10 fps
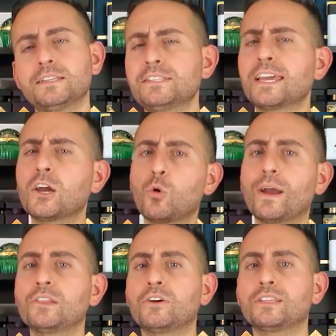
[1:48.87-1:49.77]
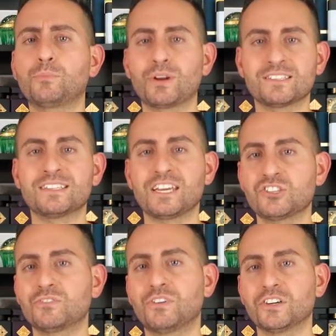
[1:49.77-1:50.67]
Let's take a quick look at the
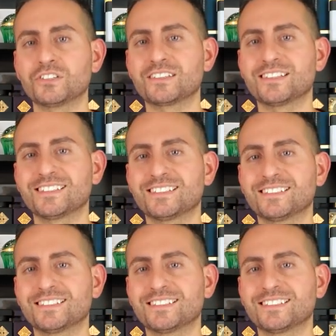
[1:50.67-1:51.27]
presentation first.